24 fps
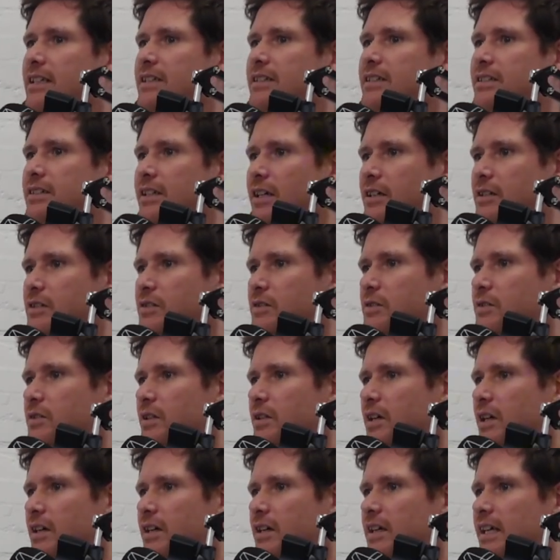
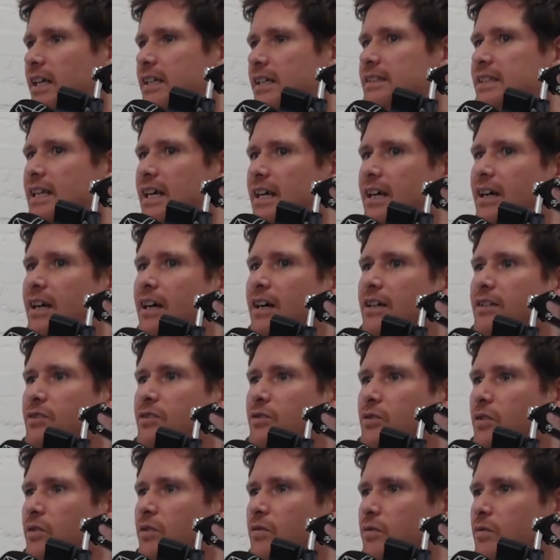So is there a
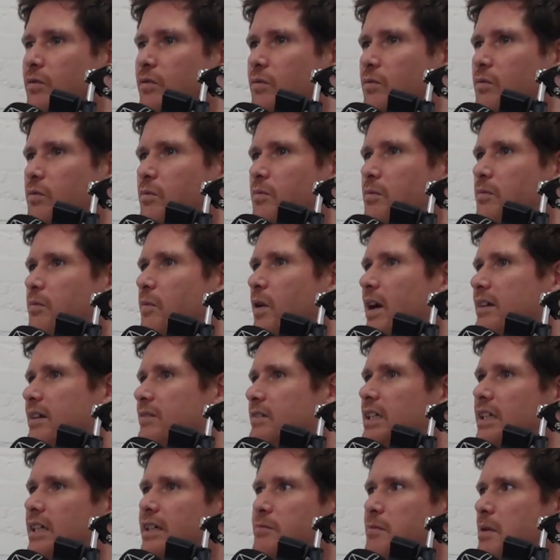sort of way
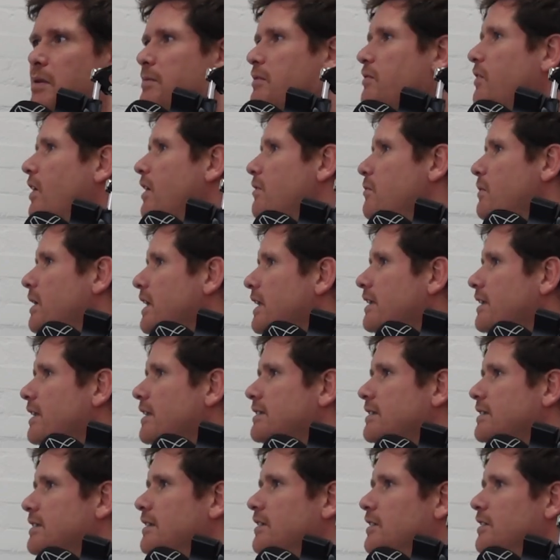of chucking maybe 5 million
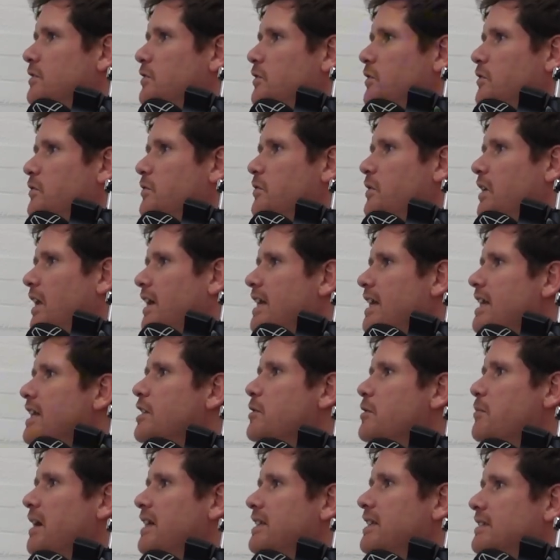into a sort of like
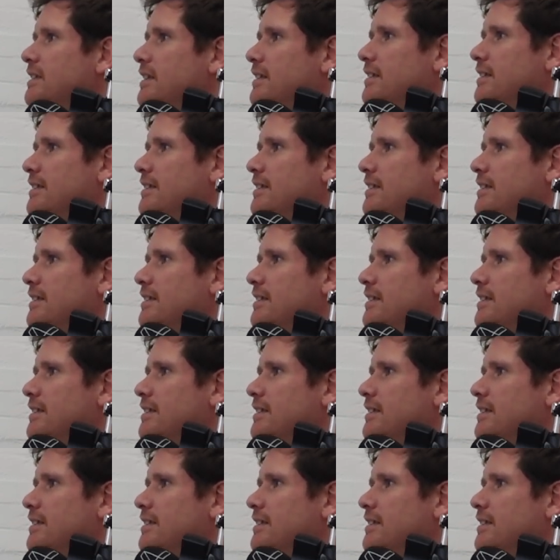incubator?